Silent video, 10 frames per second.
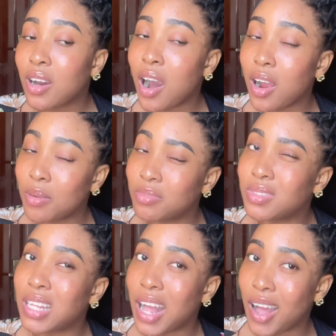
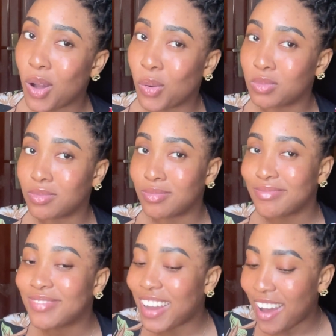Calm down.
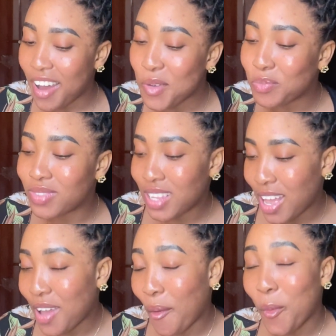
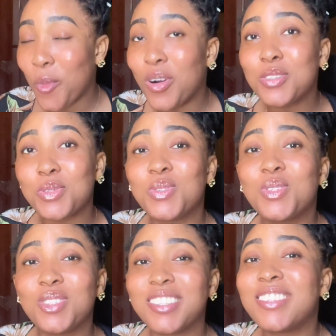1 to 2
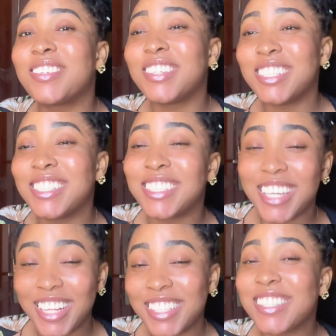to 3
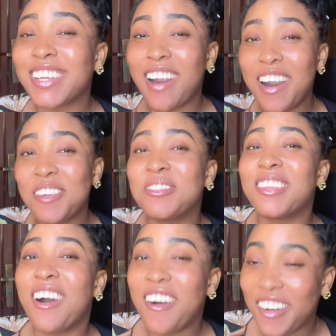shades. Calm
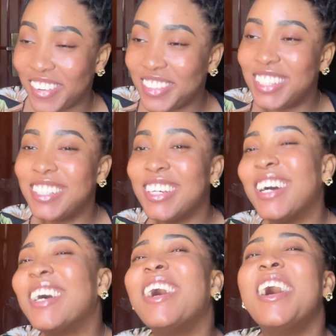down.
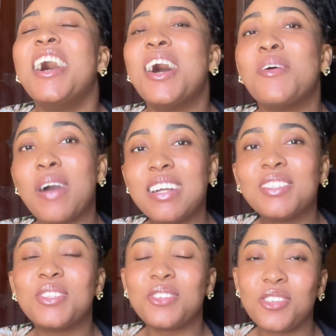1
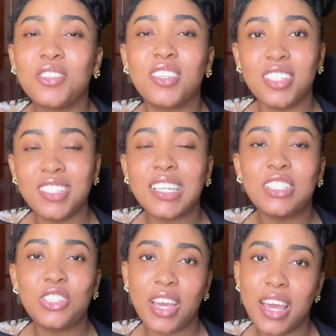to 2 to 3
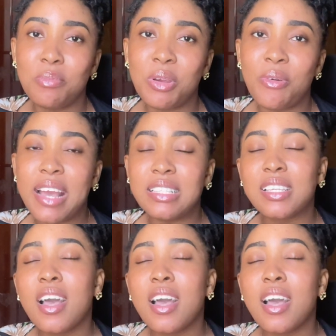shades. You heard me right.